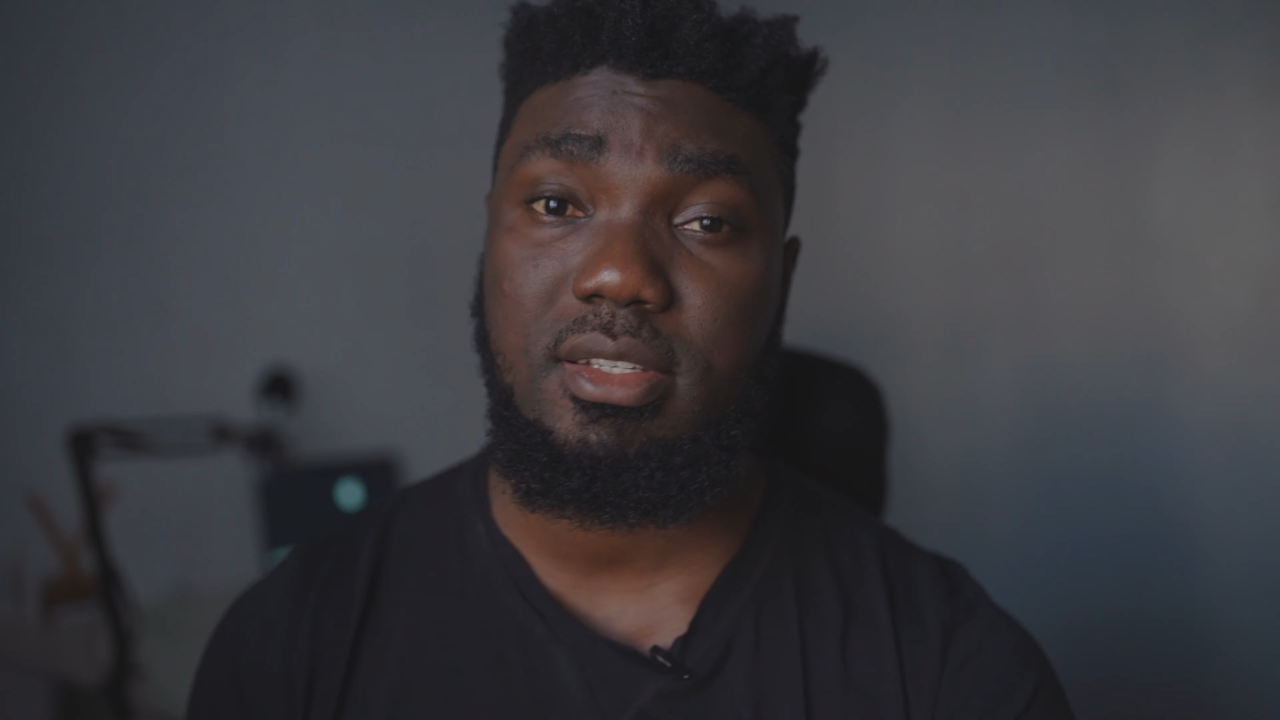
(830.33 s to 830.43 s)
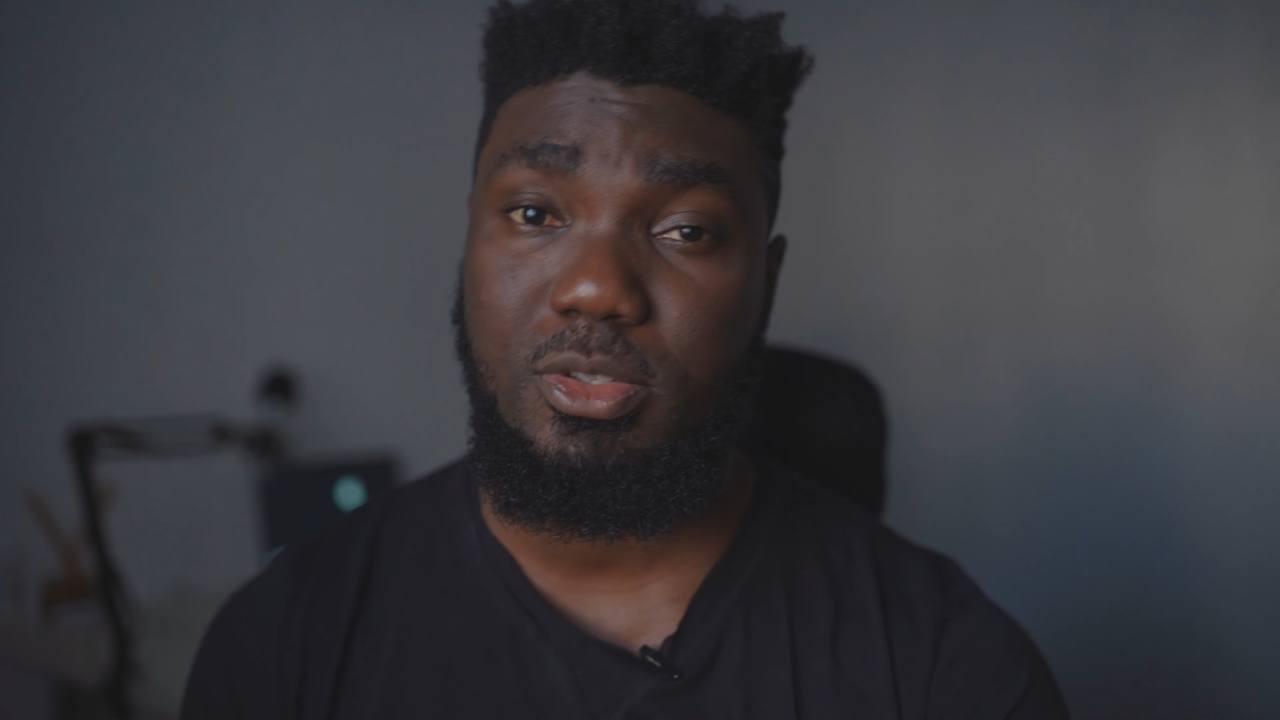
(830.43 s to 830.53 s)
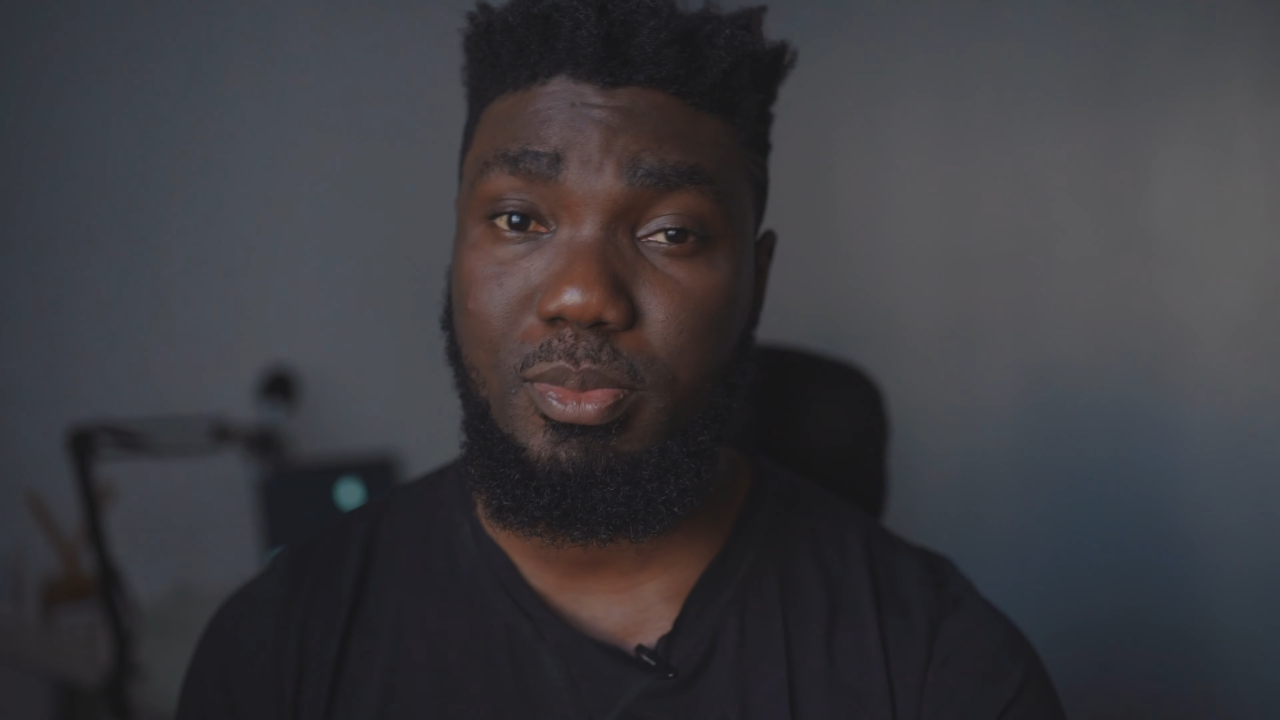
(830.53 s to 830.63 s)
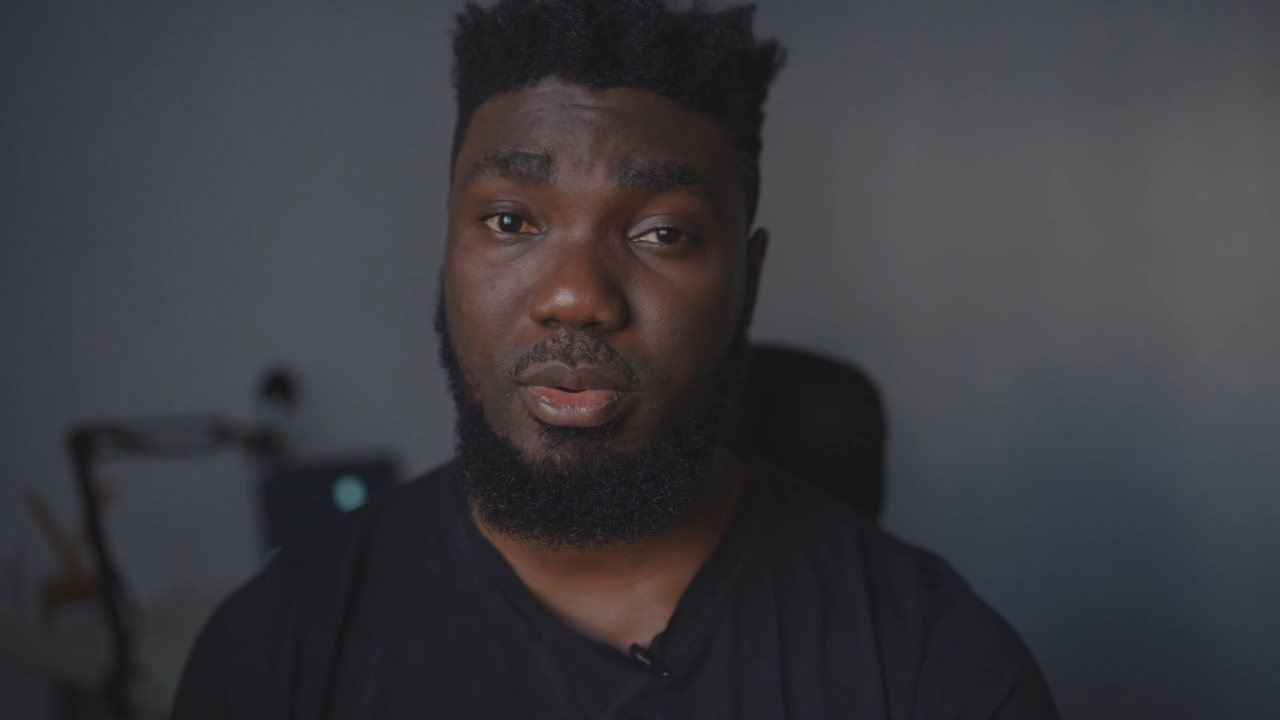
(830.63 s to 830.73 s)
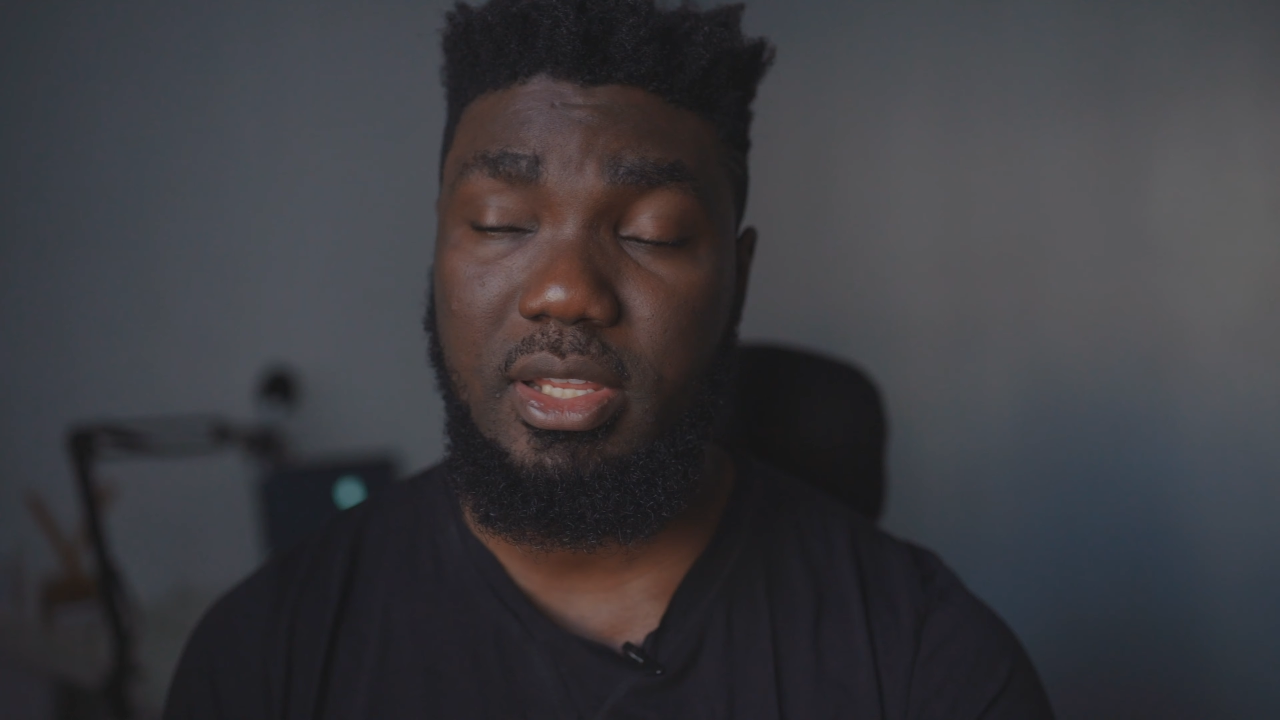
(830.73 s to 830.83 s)
to
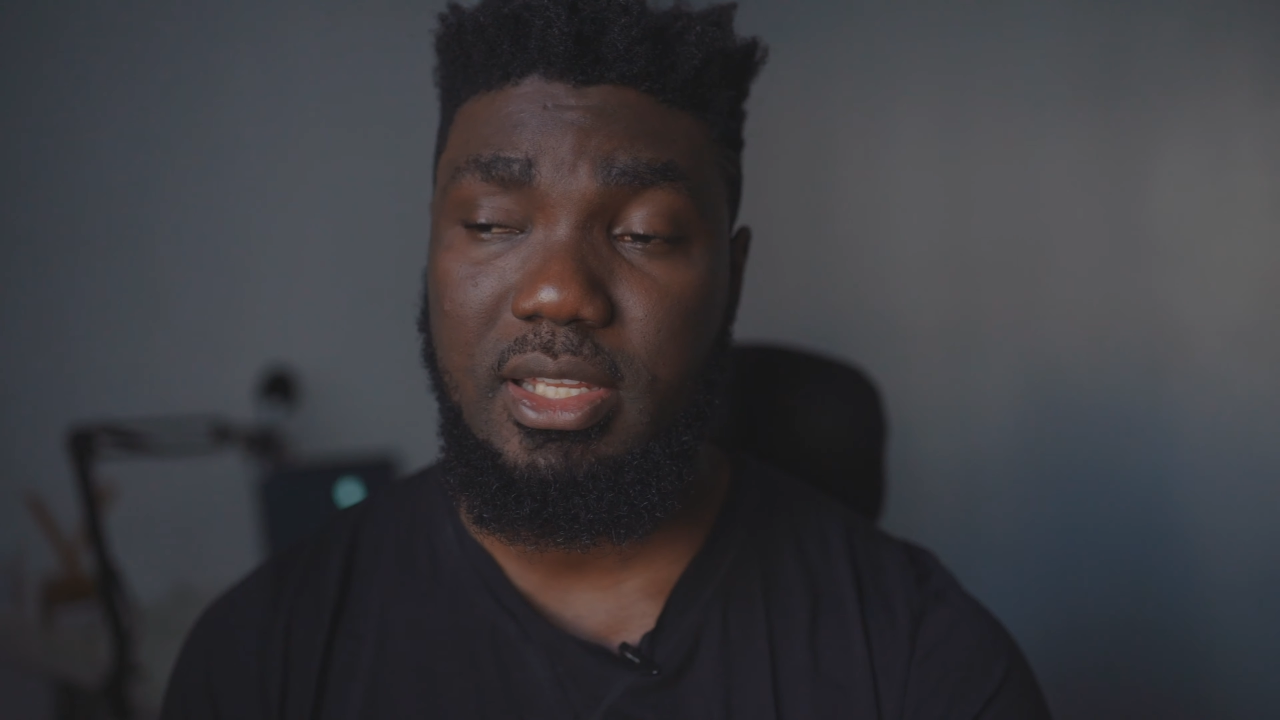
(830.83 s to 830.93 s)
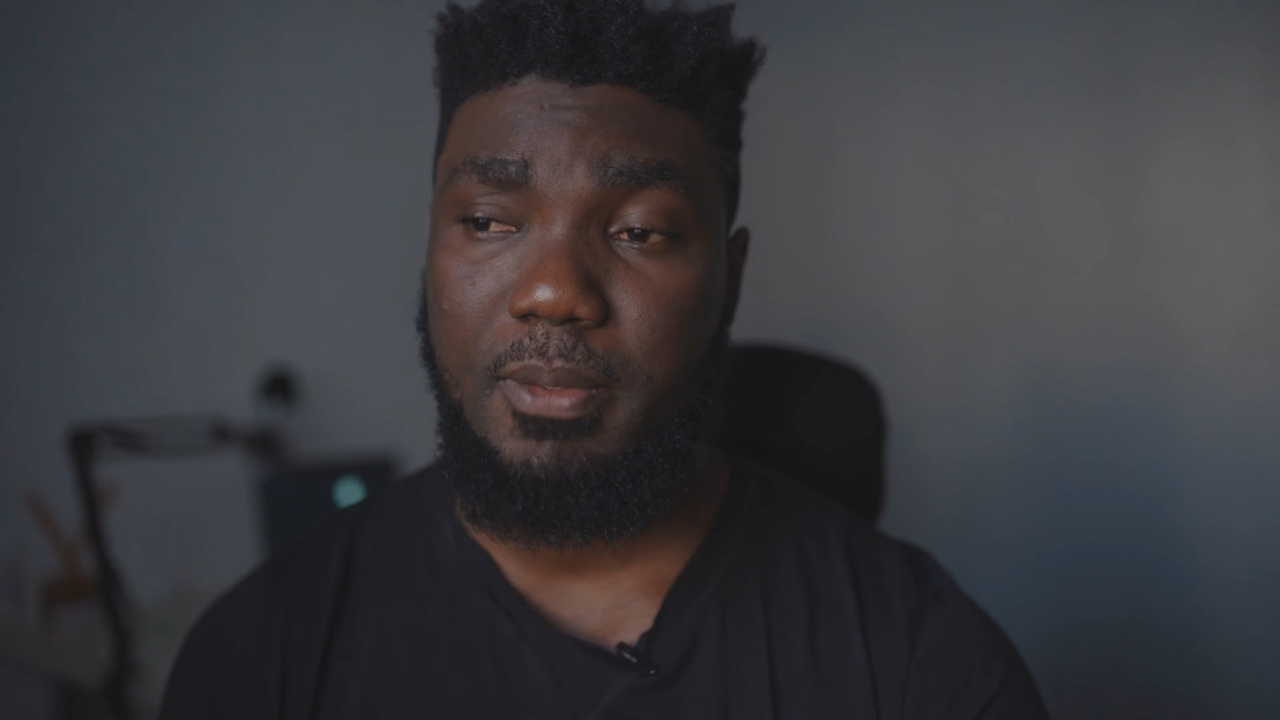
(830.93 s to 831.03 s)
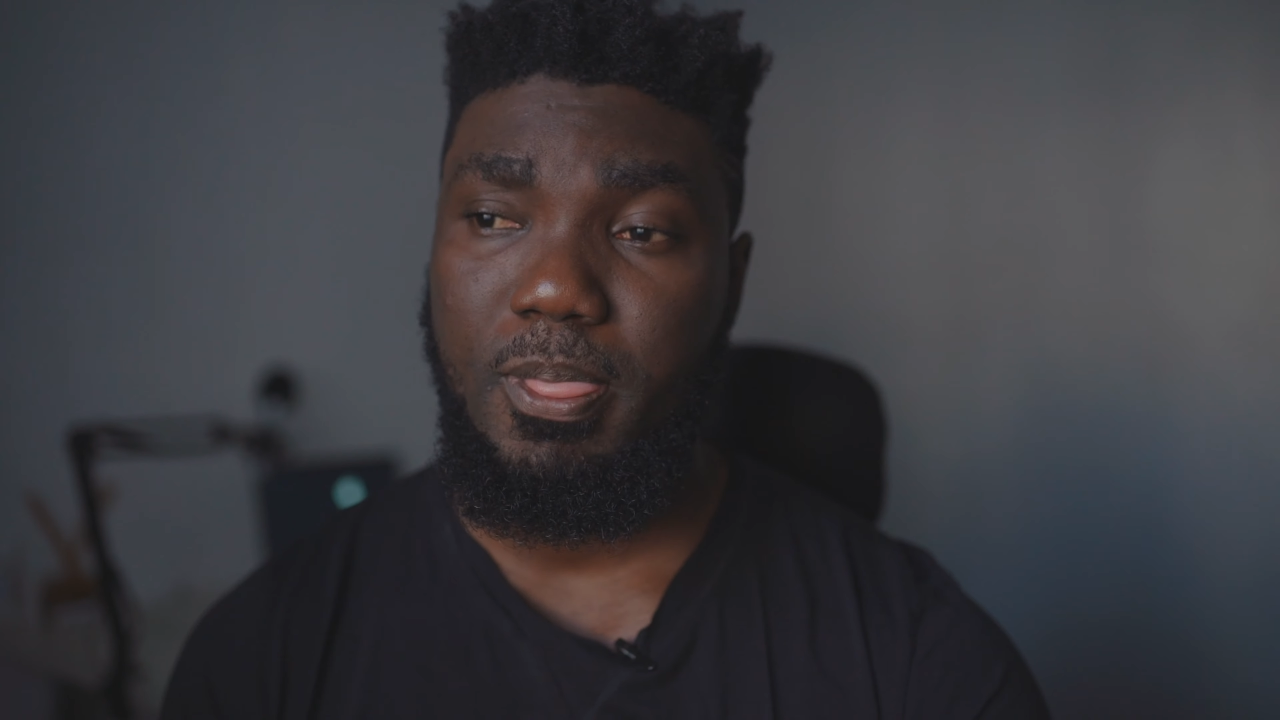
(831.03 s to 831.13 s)
this point,